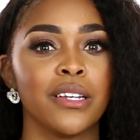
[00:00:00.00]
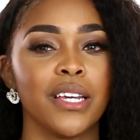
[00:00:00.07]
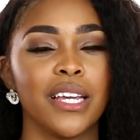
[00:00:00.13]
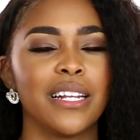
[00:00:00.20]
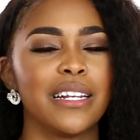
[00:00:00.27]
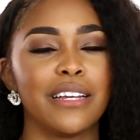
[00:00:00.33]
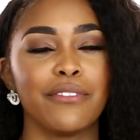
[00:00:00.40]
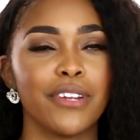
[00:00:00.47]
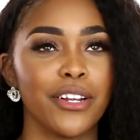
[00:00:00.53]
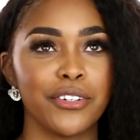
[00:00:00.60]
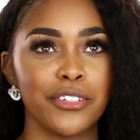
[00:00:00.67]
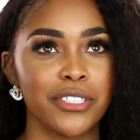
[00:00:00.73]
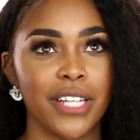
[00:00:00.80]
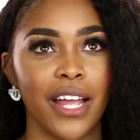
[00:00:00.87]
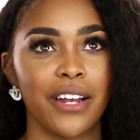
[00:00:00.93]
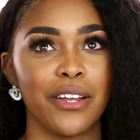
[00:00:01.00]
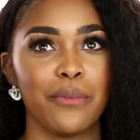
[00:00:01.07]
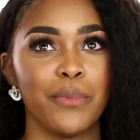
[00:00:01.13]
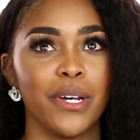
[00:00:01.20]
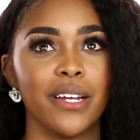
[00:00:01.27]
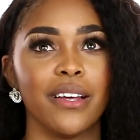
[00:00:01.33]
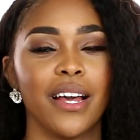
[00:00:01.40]
He didn't even understand it,
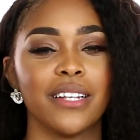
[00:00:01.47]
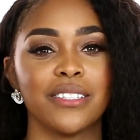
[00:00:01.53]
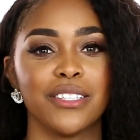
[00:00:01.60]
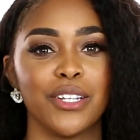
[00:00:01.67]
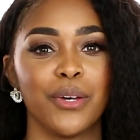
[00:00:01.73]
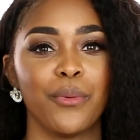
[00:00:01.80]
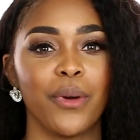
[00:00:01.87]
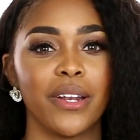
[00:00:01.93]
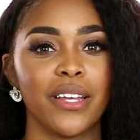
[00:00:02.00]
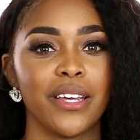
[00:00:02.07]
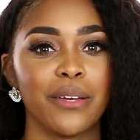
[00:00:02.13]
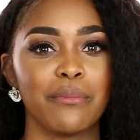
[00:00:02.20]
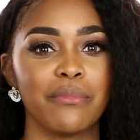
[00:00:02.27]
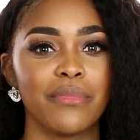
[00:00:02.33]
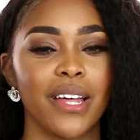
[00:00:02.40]
but I still wanted him